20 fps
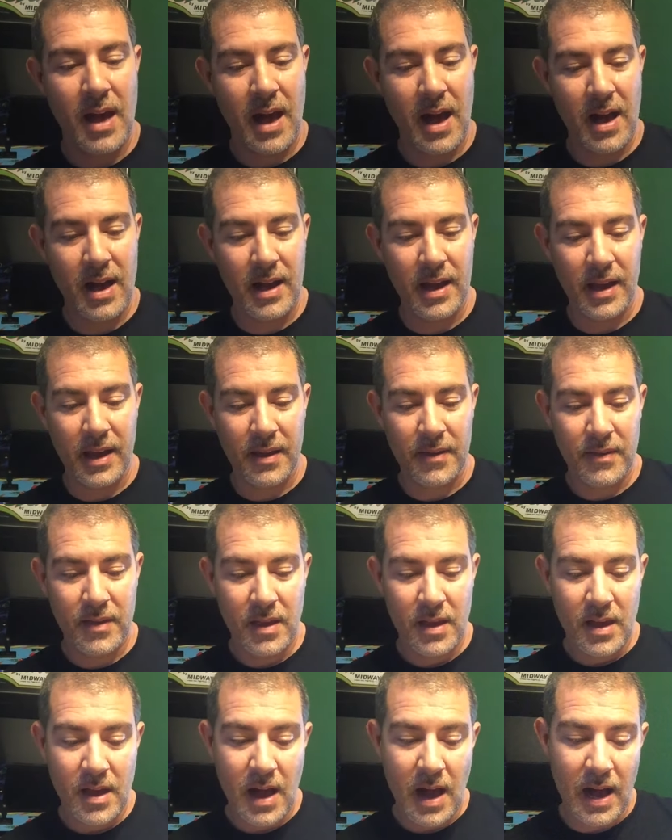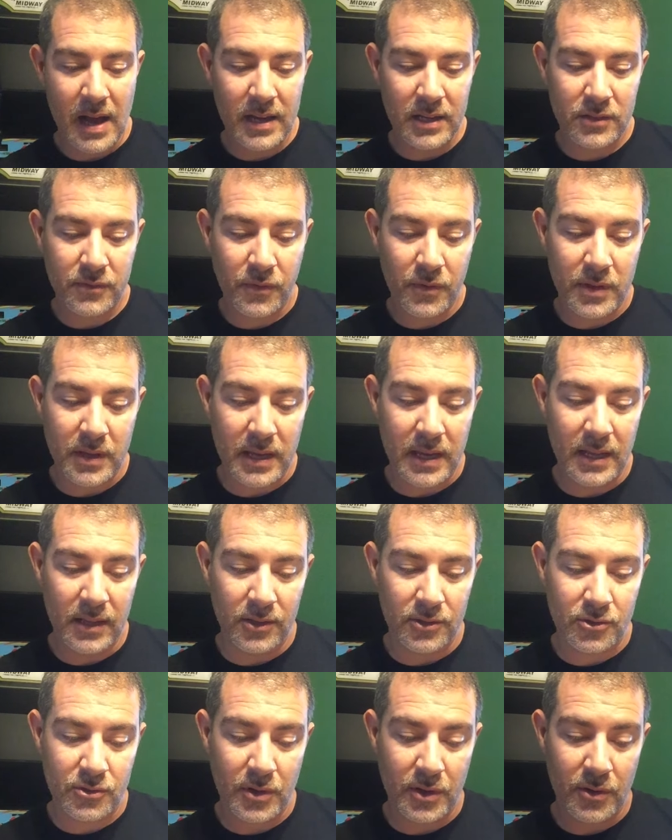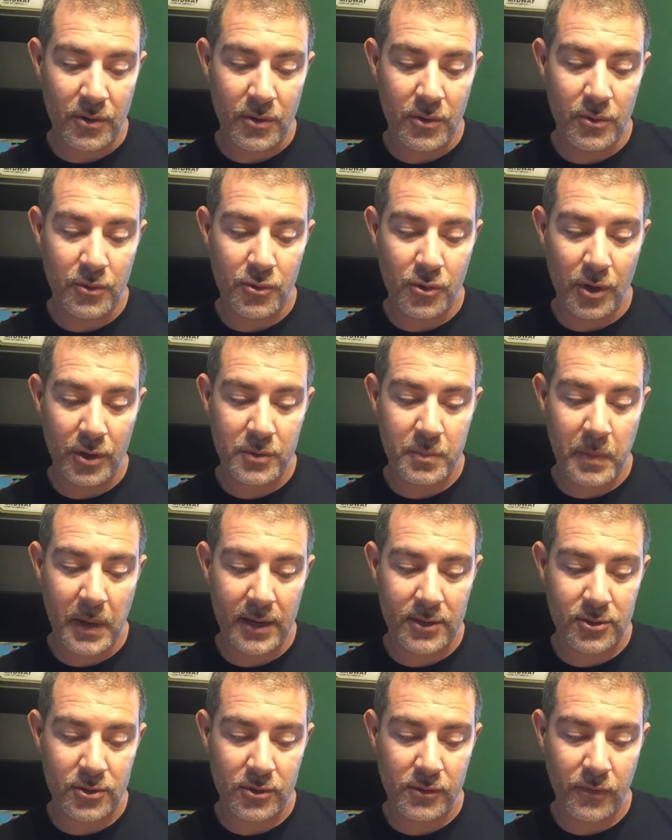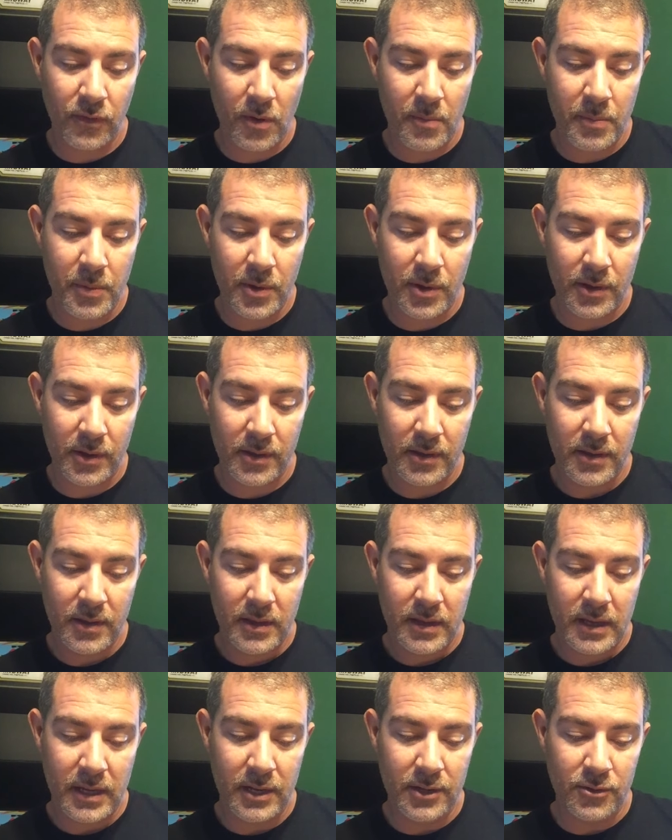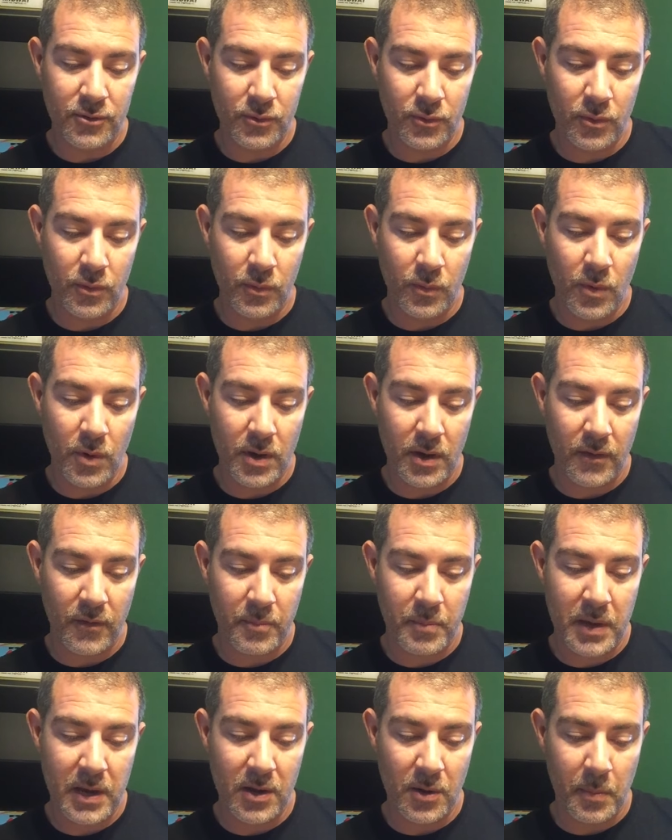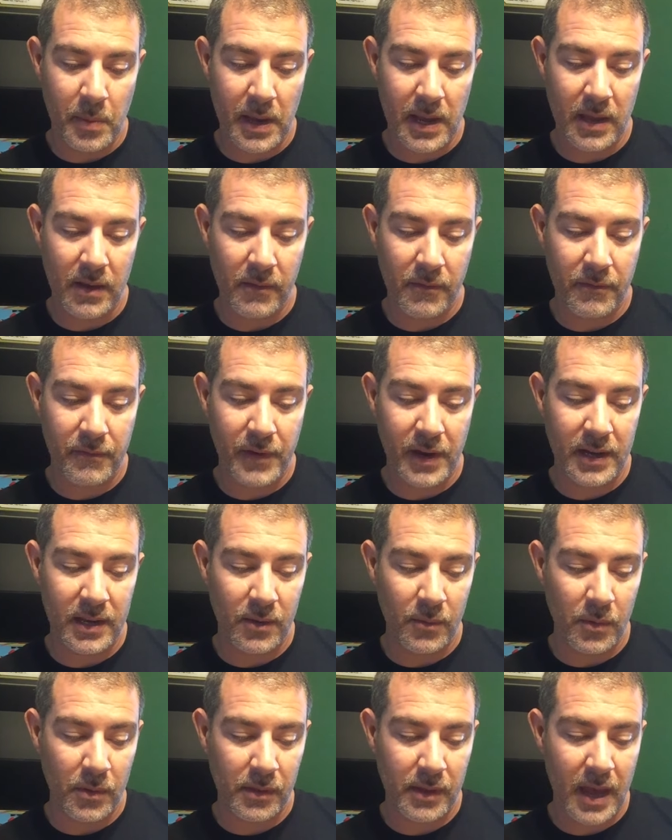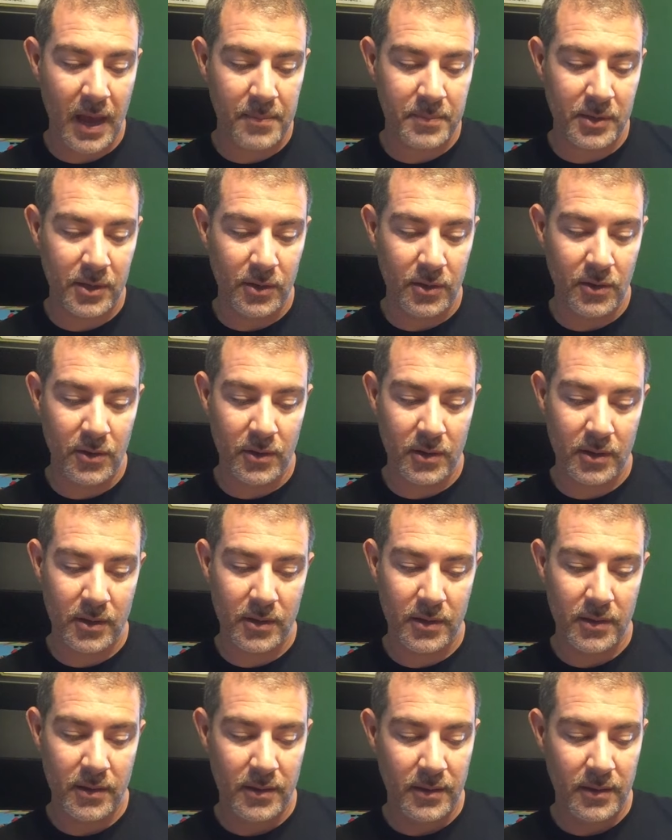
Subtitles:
I. I is for the illustrator who draws pictures for a book. He drew one of Peter Pan fighting with Captain Hook.